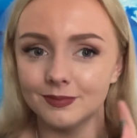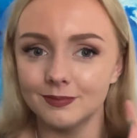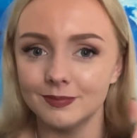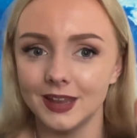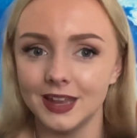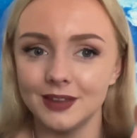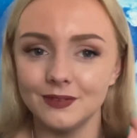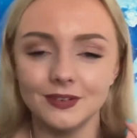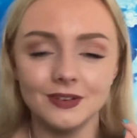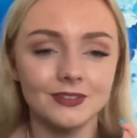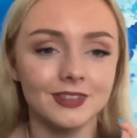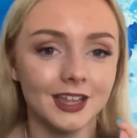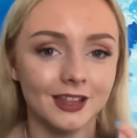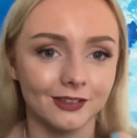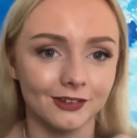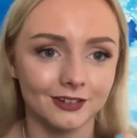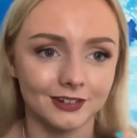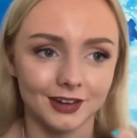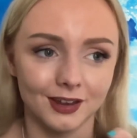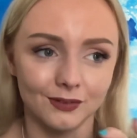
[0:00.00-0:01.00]
Even if they
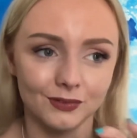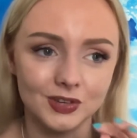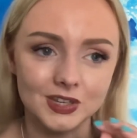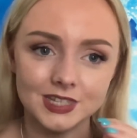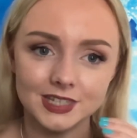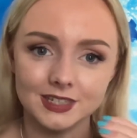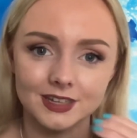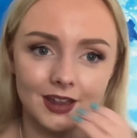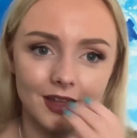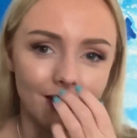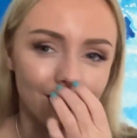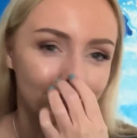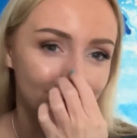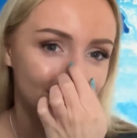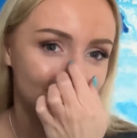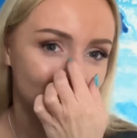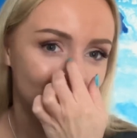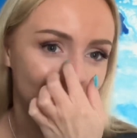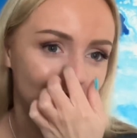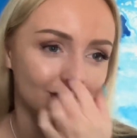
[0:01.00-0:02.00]
look nervous,
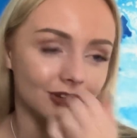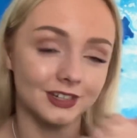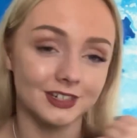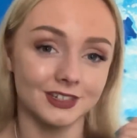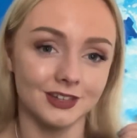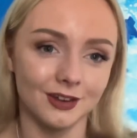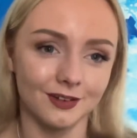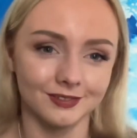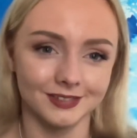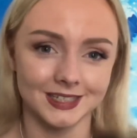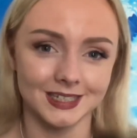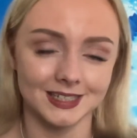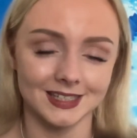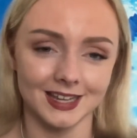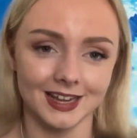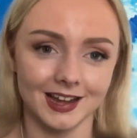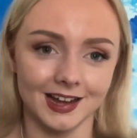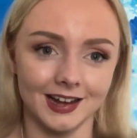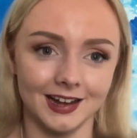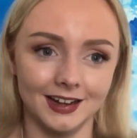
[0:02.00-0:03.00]
they don't look as nervous as
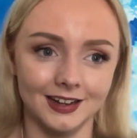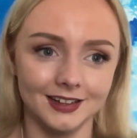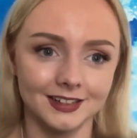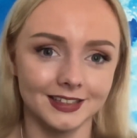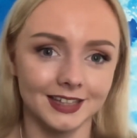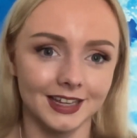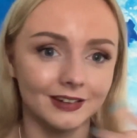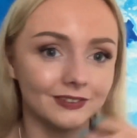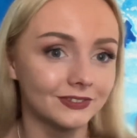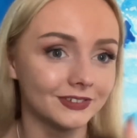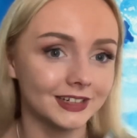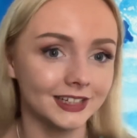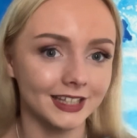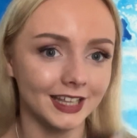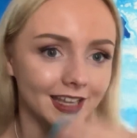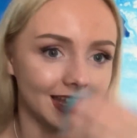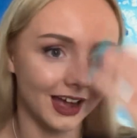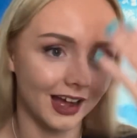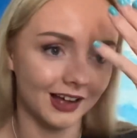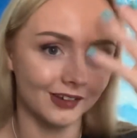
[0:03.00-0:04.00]
they are. They're really
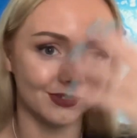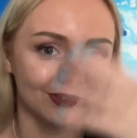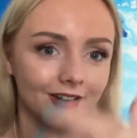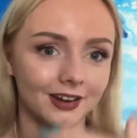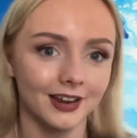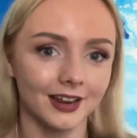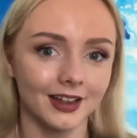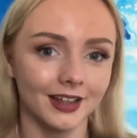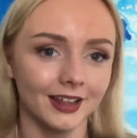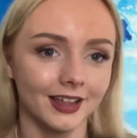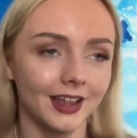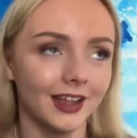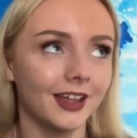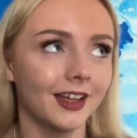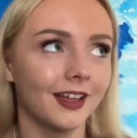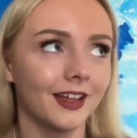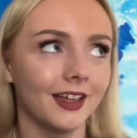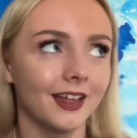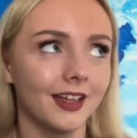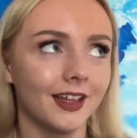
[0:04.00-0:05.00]
covering, like,
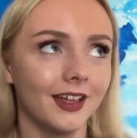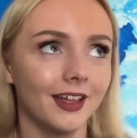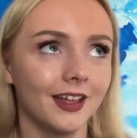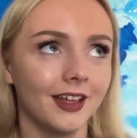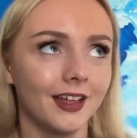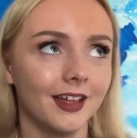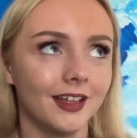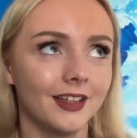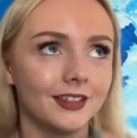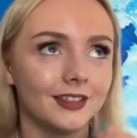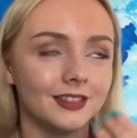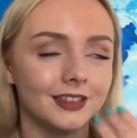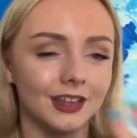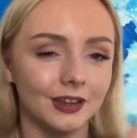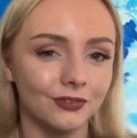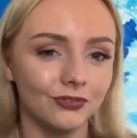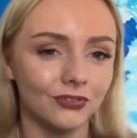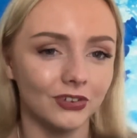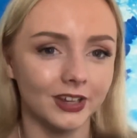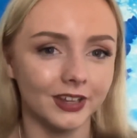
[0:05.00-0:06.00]
their
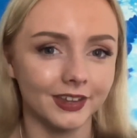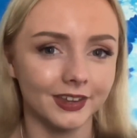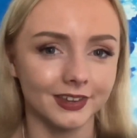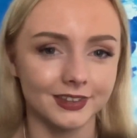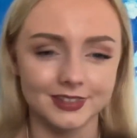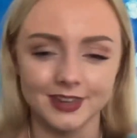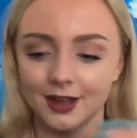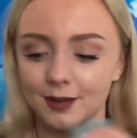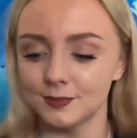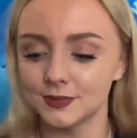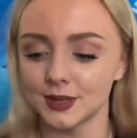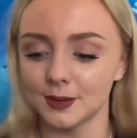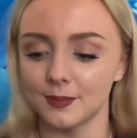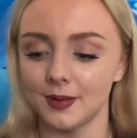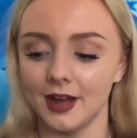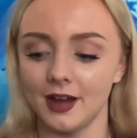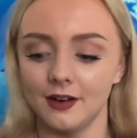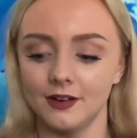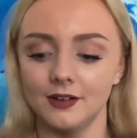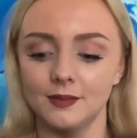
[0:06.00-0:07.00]
feelings up
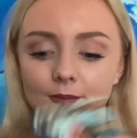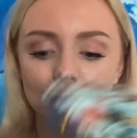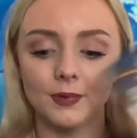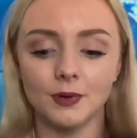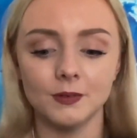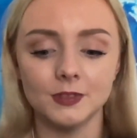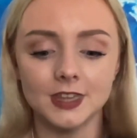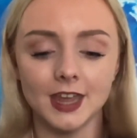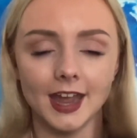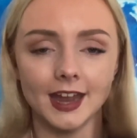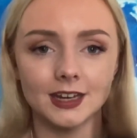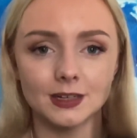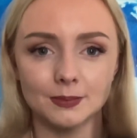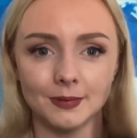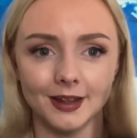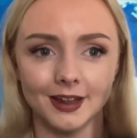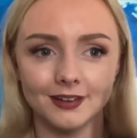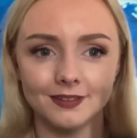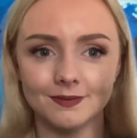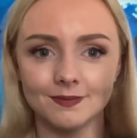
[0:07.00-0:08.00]
somehow. But with the Hanged
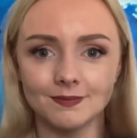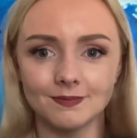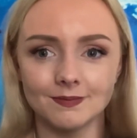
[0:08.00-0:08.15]
Man,